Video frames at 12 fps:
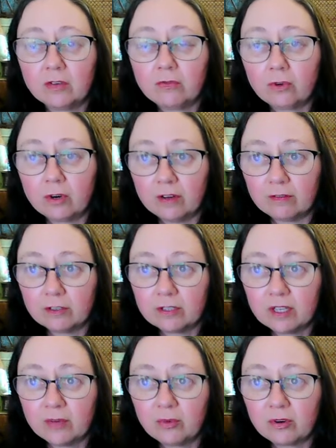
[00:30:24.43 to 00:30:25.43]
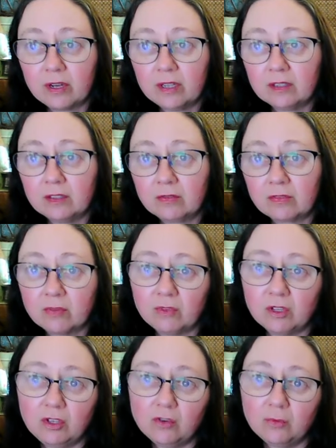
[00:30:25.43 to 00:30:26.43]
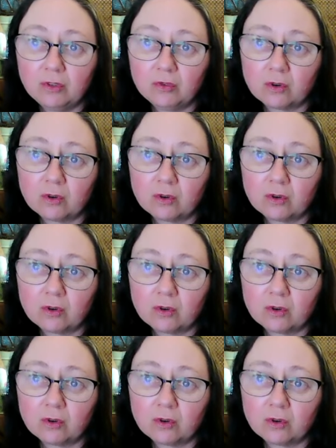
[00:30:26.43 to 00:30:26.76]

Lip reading: forever separated from the human